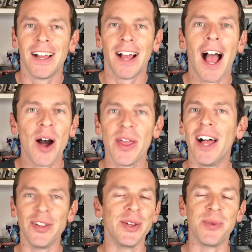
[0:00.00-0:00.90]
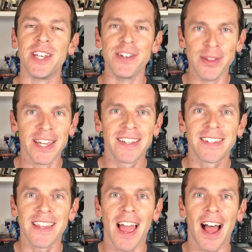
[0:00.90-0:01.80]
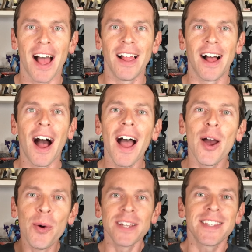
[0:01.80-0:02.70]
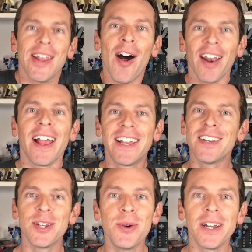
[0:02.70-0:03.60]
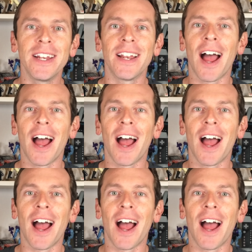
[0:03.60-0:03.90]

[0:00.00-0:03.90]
How the hell did we do this? I always thought I could do it.